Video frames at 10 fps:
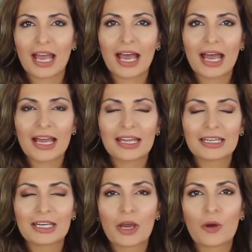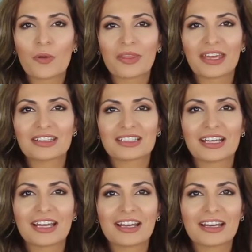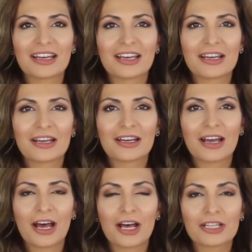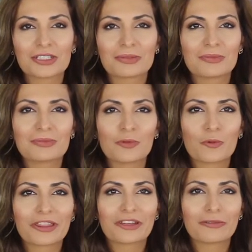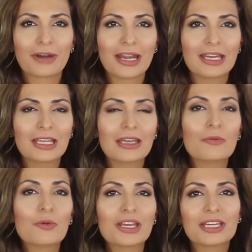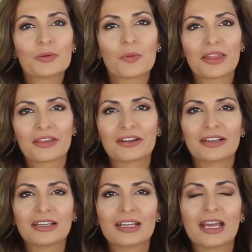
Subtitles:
I know that autumn with the rainy windy weather